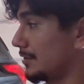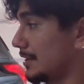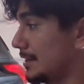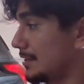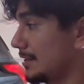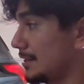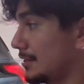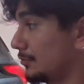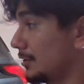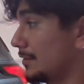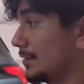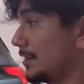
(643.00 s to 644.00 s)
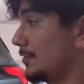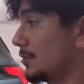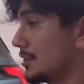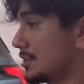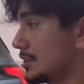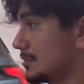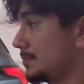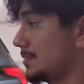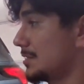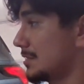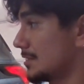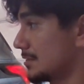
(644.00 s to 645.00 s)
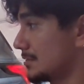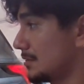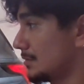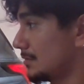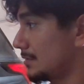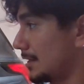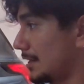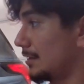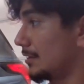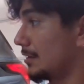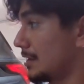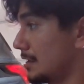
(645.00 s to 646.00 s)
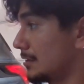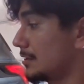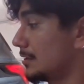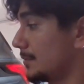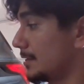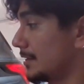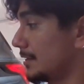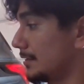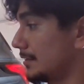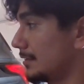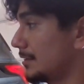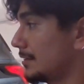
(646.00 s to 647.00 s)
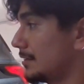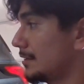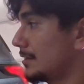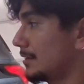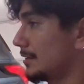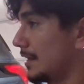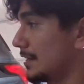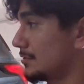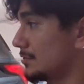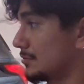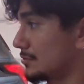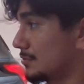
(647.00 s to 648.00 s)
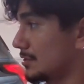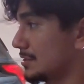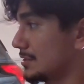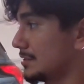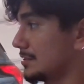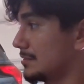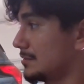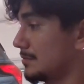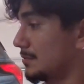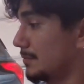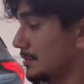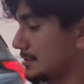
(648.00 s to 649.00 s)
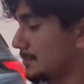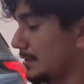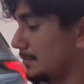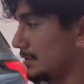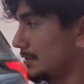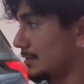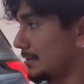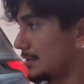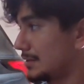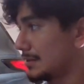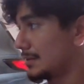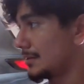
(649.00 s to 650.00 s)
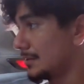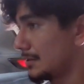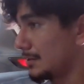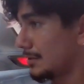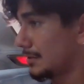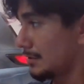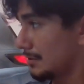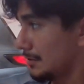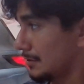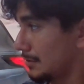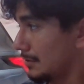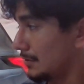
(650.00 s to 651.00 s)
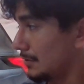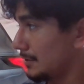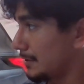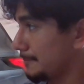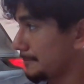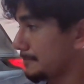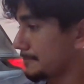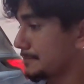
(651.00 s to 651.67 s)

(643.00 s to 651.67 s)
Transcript: anything, if you have any questions, please let us know. I'll come ahead and answer those questions as to the best of my ability. Okay.